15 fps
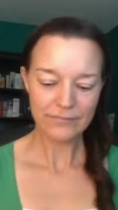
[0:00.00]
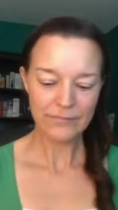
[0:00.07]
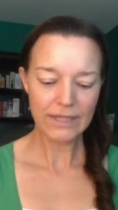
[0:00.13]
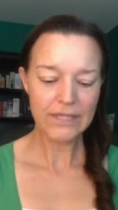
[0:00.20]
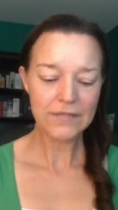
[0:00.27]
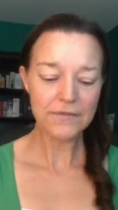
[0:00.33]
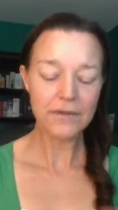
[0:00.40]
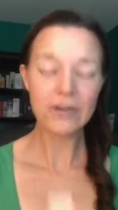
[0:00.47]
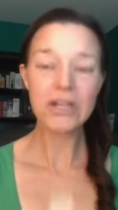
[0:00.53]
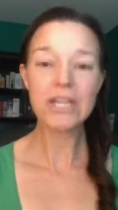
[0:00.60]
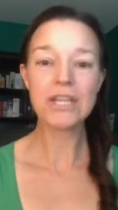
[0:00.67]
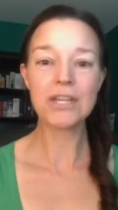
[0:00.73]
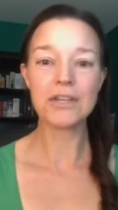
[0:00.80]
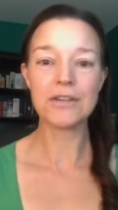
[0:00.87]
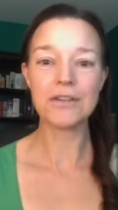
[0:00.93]
is very
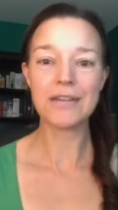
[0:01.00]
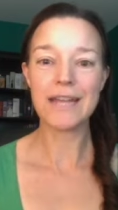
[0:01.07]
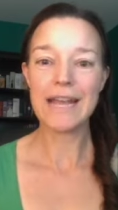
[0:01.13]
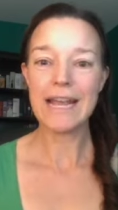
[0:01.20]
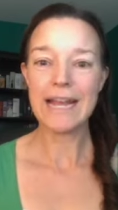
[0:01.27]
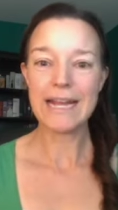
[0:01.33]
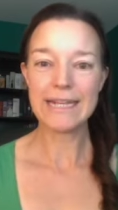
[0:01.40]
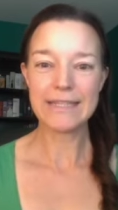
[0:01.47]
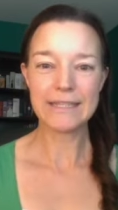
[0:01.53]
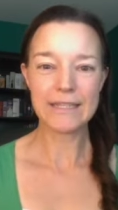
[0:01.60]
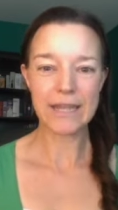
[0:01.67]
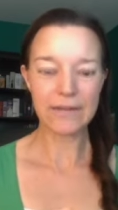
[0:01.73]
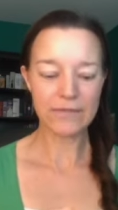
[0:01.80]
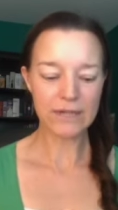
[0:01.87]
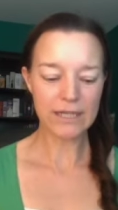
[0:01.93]
cute. It's
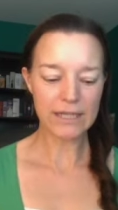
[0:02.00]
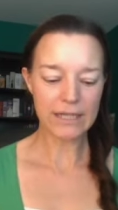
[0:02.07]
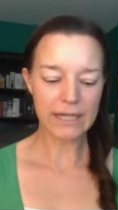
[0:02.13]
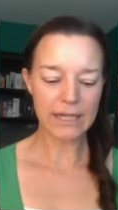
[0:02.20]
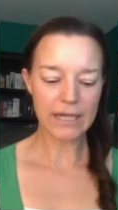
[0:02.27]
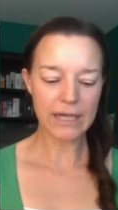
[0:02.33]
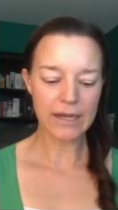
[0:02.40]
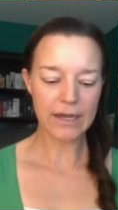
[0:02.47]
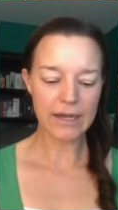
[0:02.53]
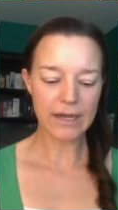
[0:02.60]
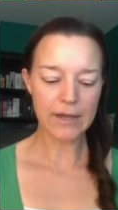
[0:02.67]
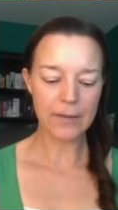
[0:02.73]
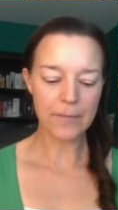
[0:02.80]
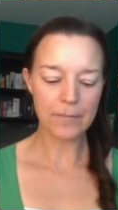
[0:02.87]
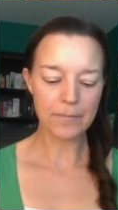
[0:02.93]
definitely...
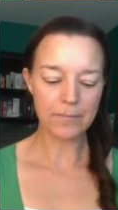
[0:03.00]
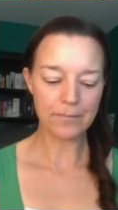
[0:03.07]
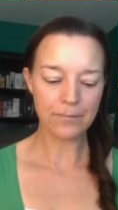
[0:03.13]
Um,